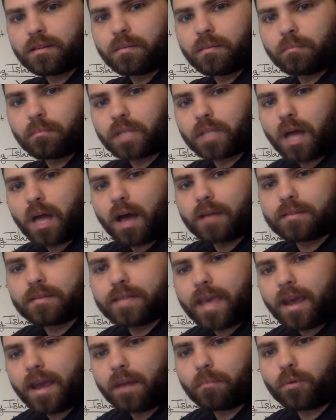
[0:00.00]
blonde
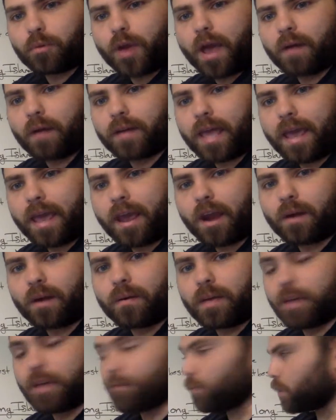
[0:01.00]
hair, brown hair,
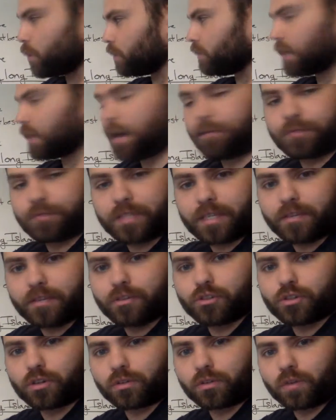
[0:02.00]
if we're
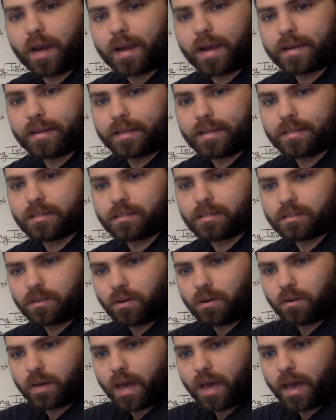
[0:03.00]
lefties or righties,
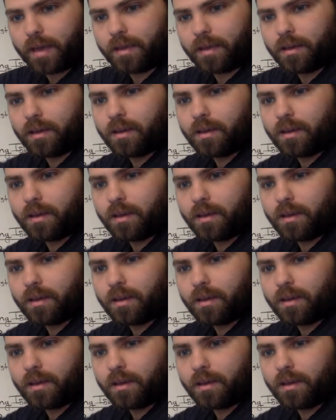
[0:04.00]
okay?